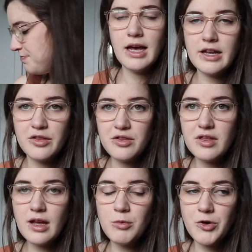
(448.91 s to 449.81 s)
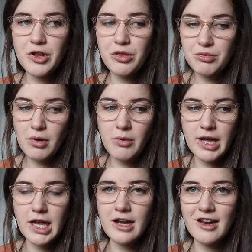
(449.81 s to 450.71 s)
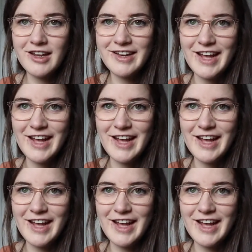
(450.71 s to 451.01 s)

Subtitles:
Another thing I'm going to throw in